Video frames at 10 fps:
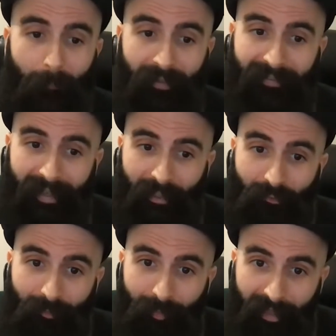But then
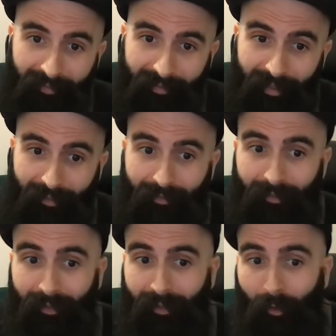you replace
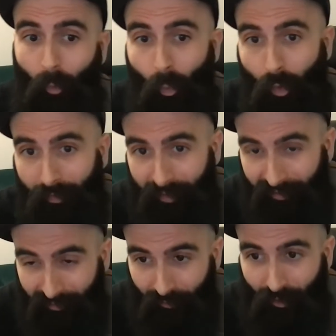this with
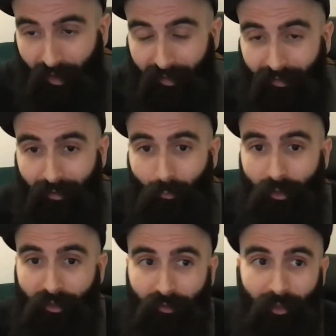its
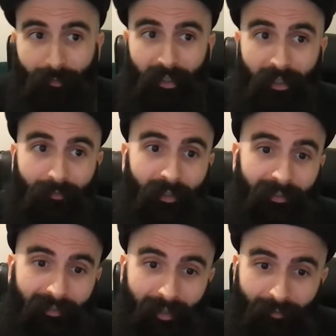tritone, which is going to be E
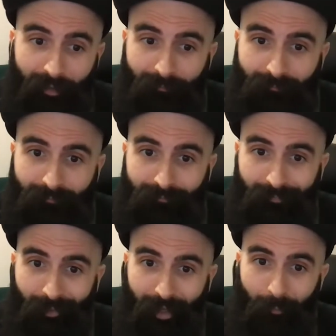flat 7,
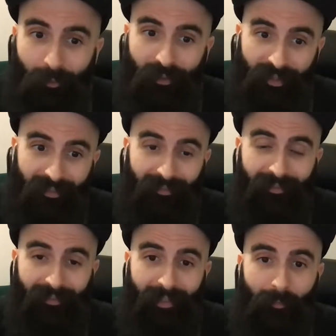okay, which
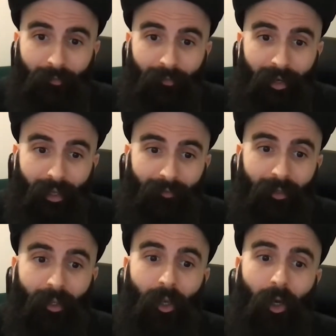is the sub 5
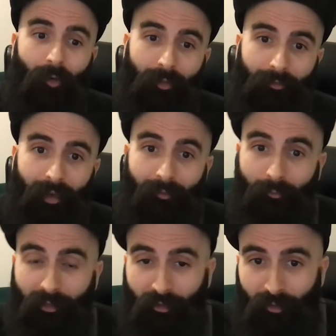of the 5
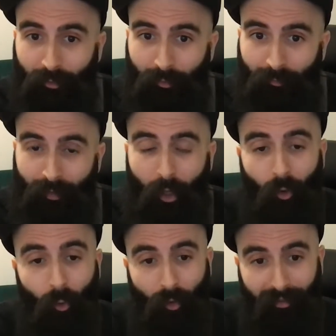of the 2,
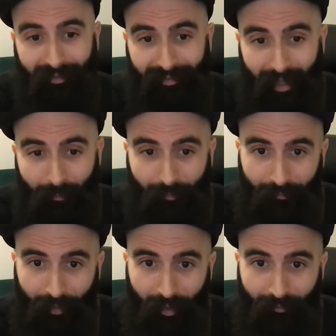or the sub
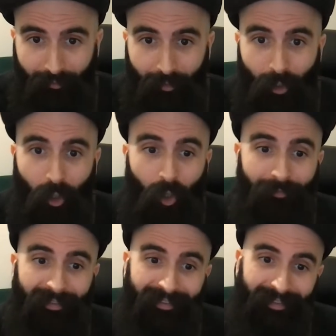5
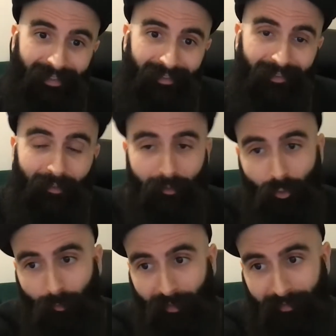of the 6
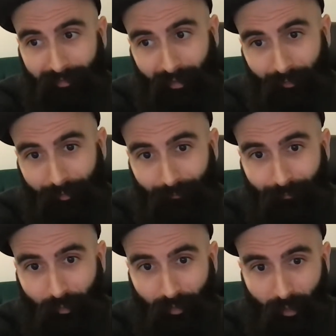dominant 7,
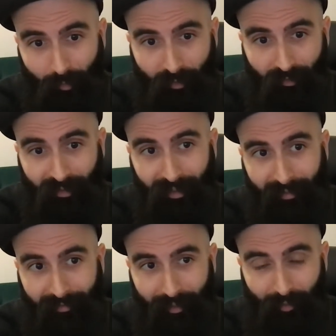okay, which is the
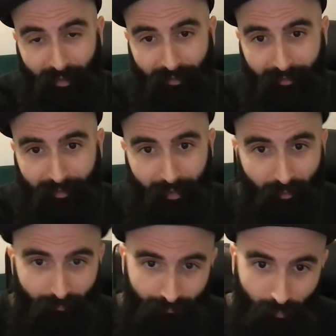A7 in this
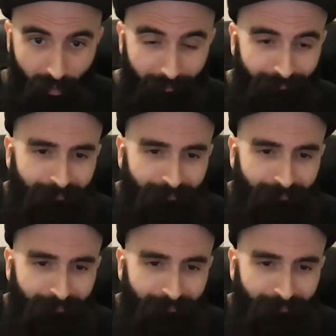case, okay.